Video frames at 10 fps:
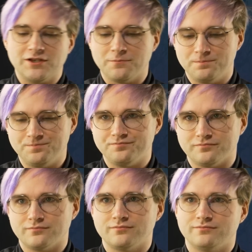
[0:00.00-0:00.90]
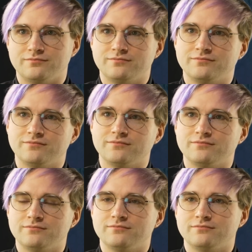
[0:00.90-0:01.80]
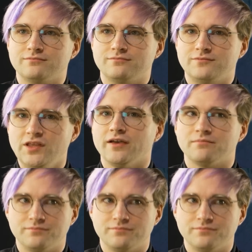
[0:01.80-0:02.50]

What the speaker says: Just like in like Divinity or, you know.